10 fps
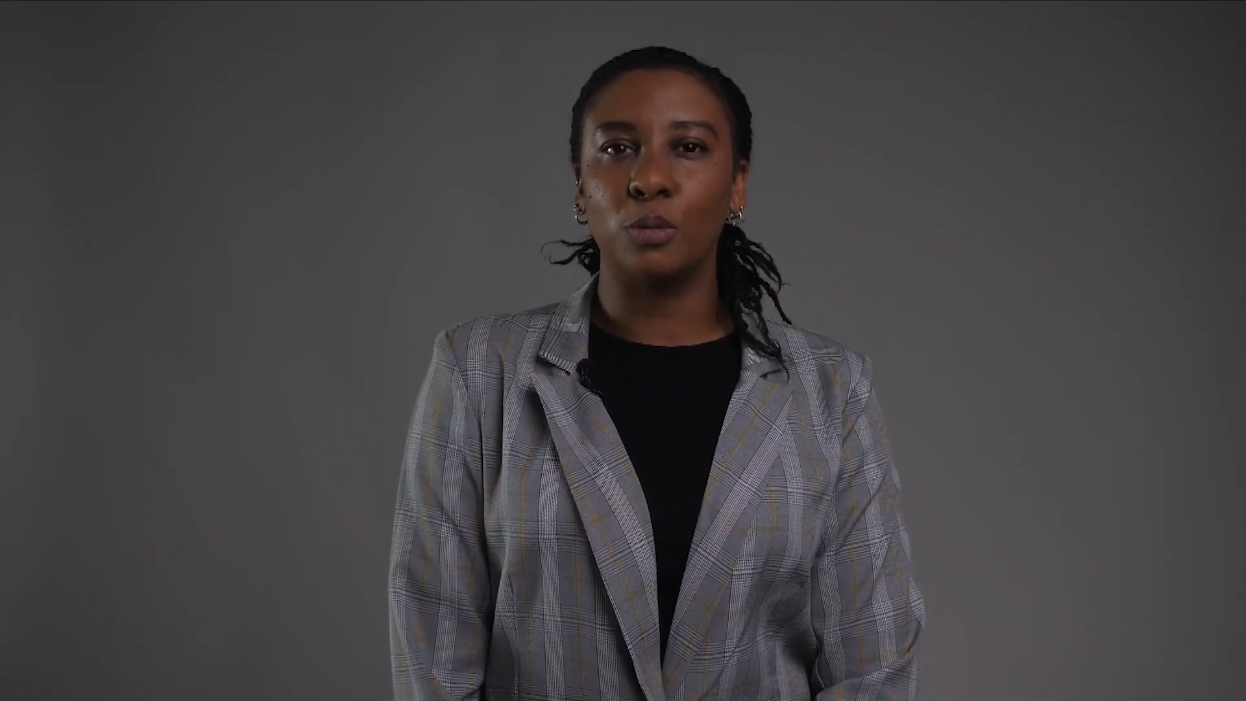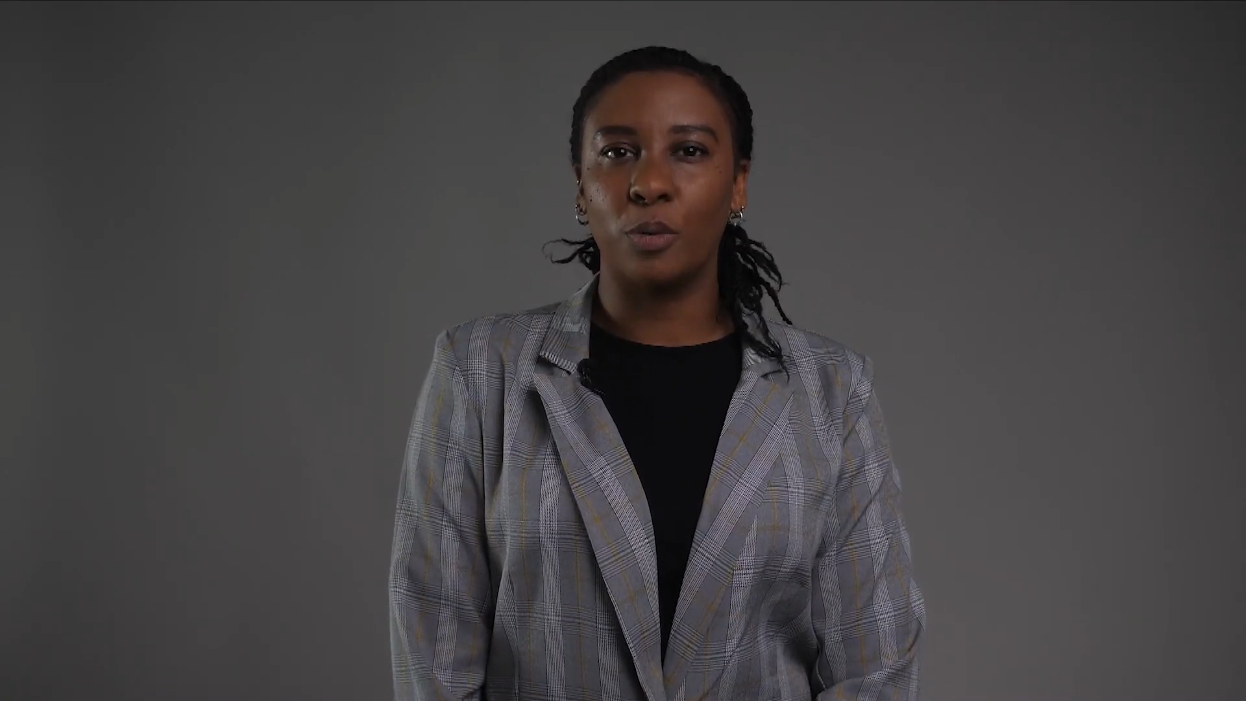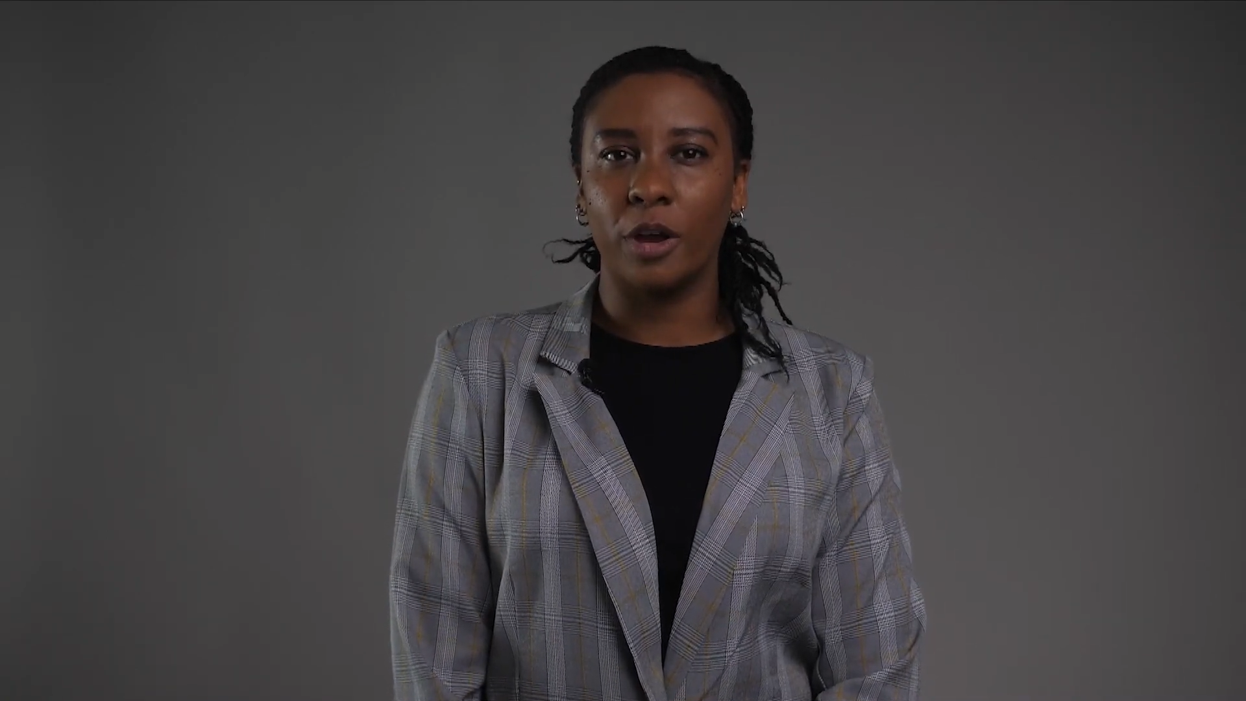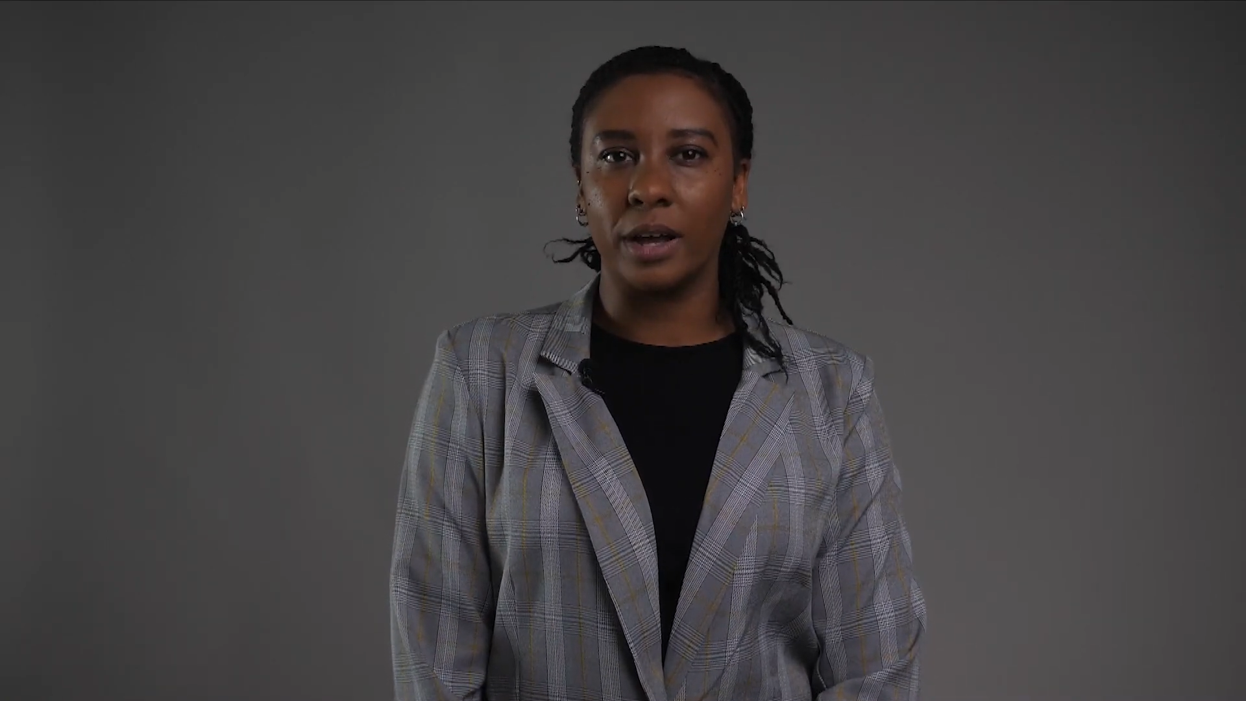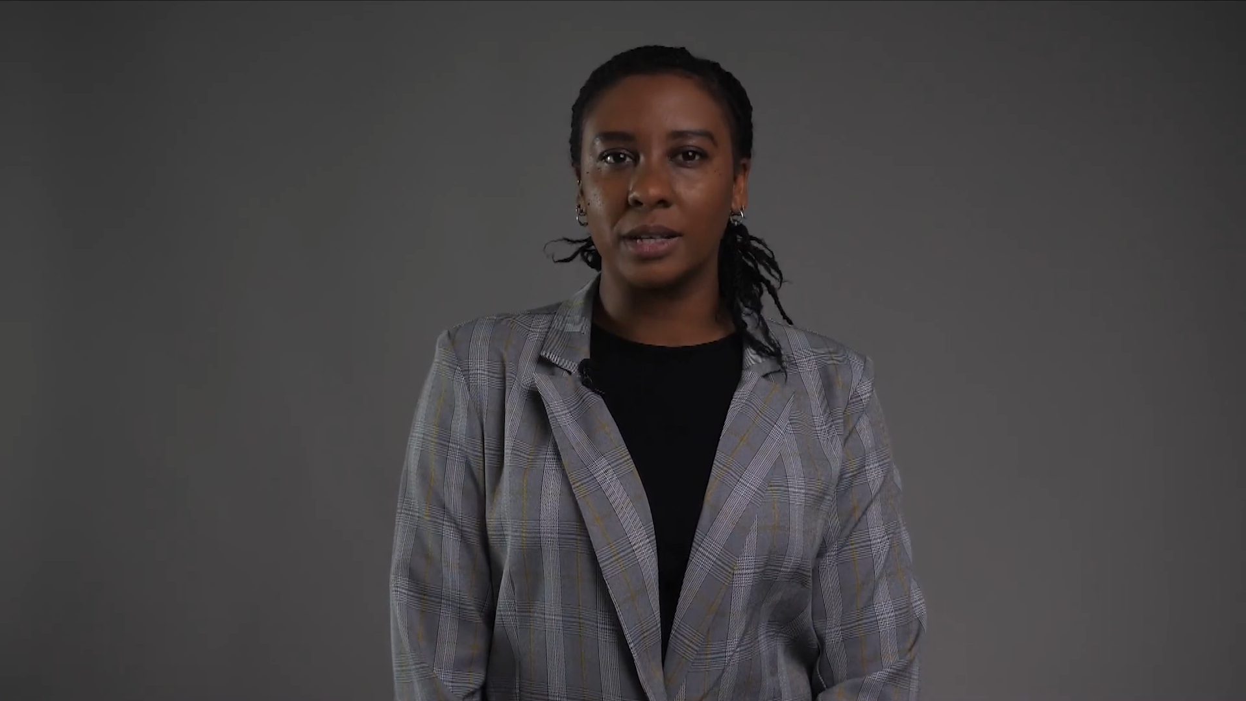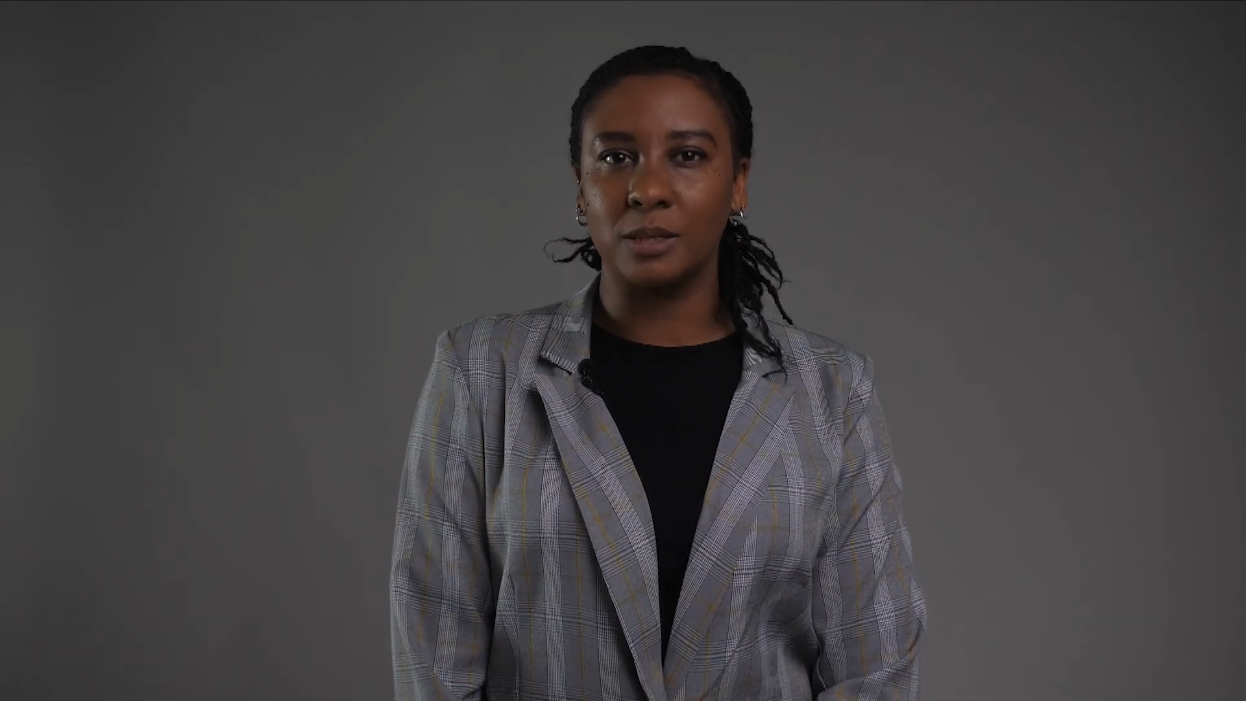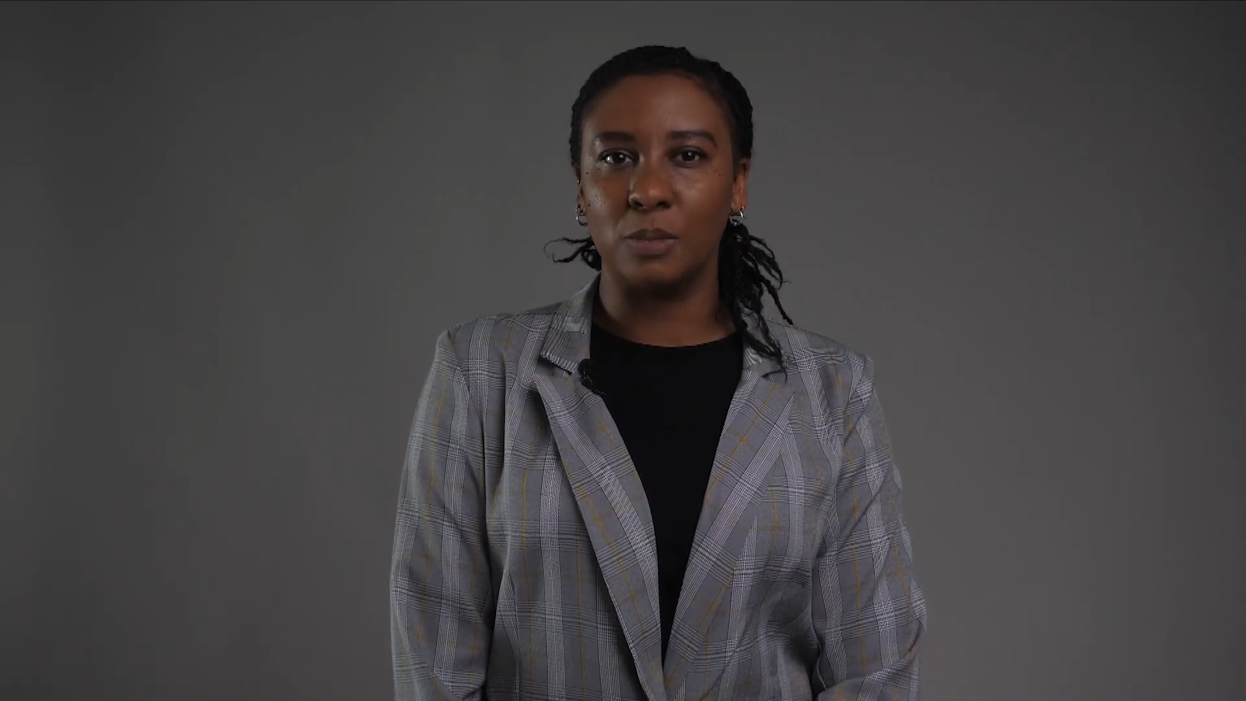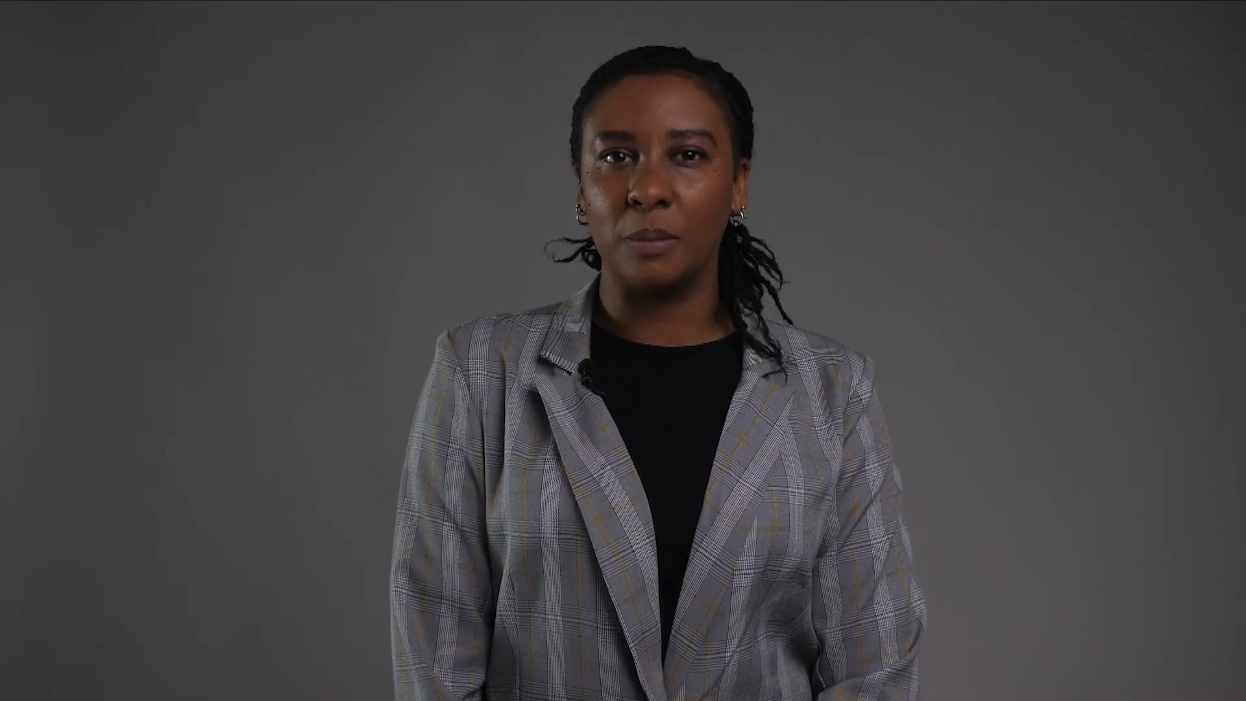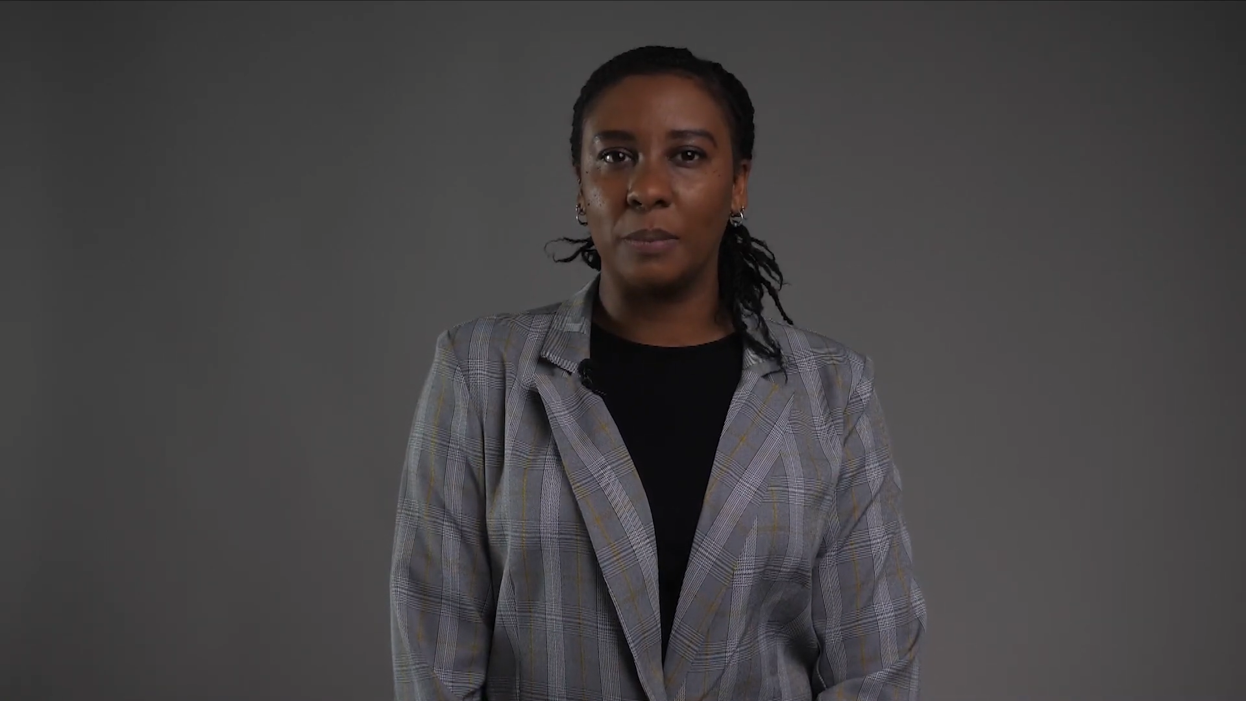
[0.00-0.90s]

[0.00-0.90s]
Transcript: products being